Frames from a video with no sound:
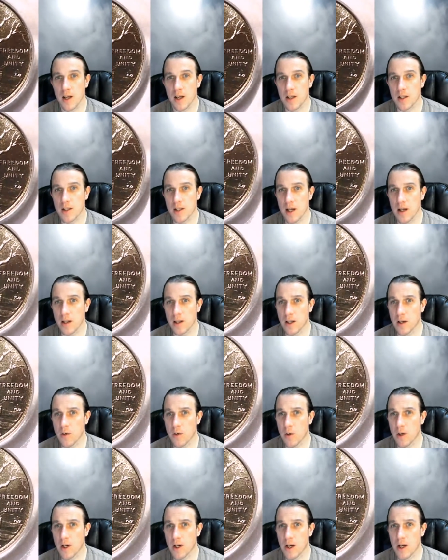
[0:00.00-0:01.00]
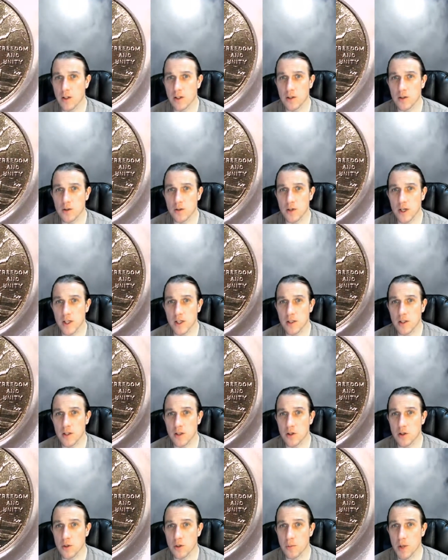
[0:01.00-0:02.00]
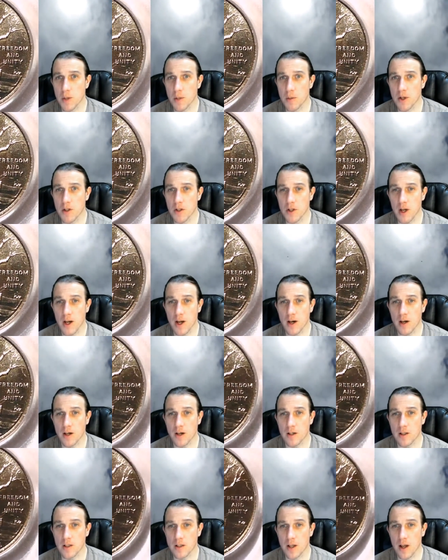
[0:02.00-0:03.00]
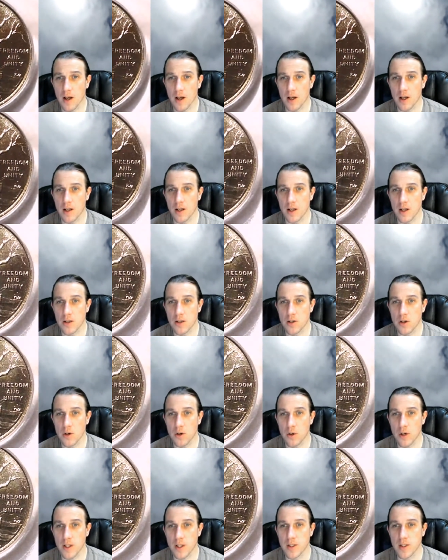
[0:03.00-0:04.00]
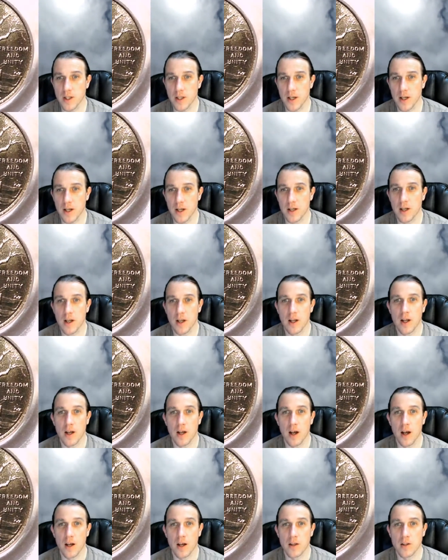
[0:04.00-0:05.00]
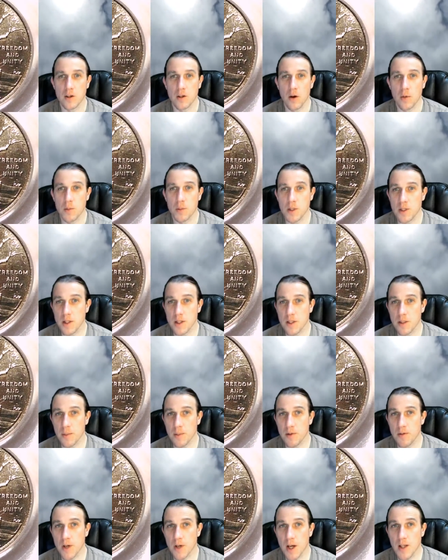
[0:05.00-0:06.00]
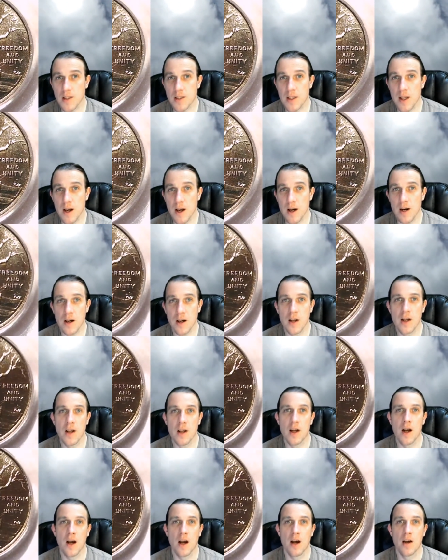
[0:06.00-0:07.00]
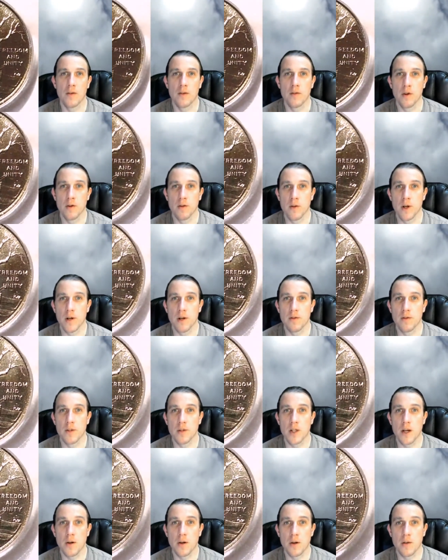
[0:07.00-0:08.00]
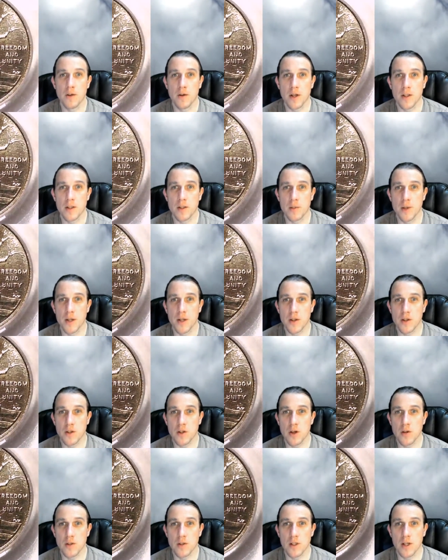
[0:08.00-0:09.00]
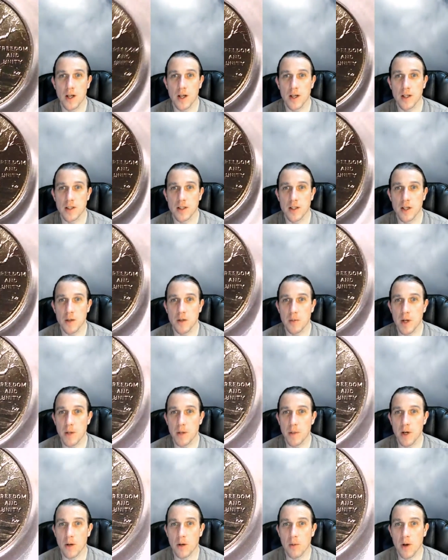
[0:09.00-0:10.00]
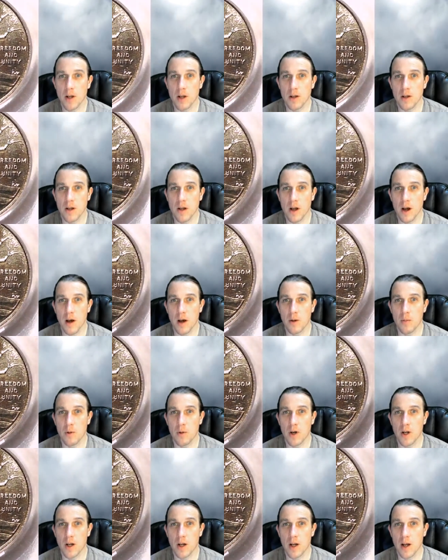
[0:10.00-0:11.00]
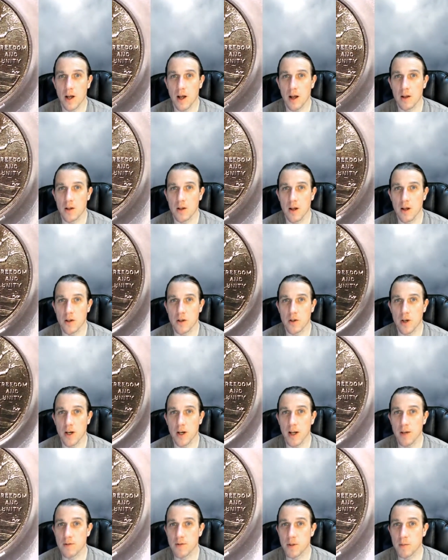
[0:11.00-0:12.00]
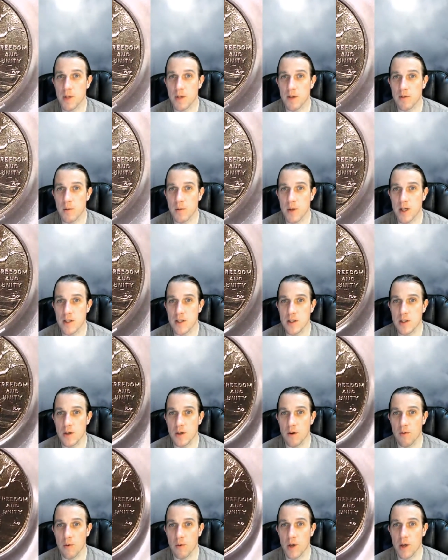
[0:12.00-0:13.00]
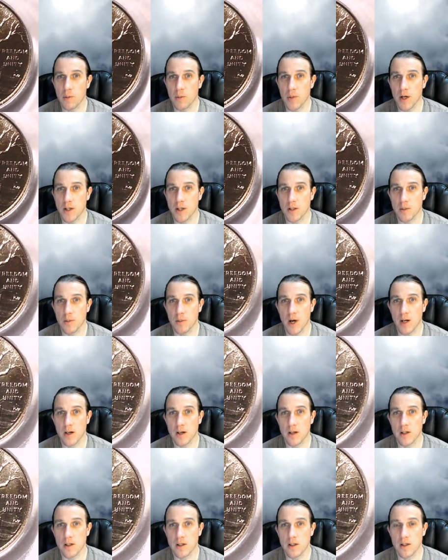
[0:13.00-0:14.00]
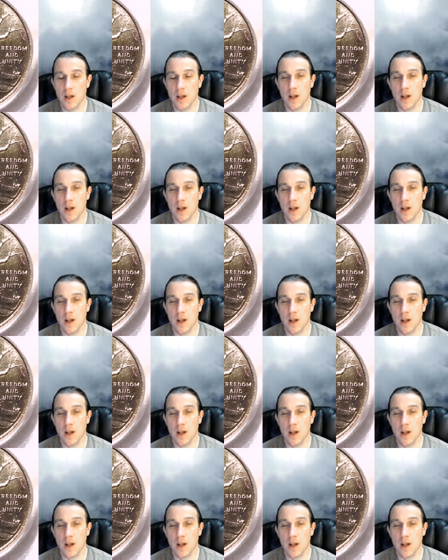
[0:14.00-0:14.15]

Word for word: It's kind of like coin concentrates. There should be a bunch of errors uh, and nicer coins in it. Uh, so hope to see some of you guys there. Uh, feel free to f tell your friends about the show tonight. It's going to be a big one. Uh, we're going to uh, try to have some giveaways too if we can break some records.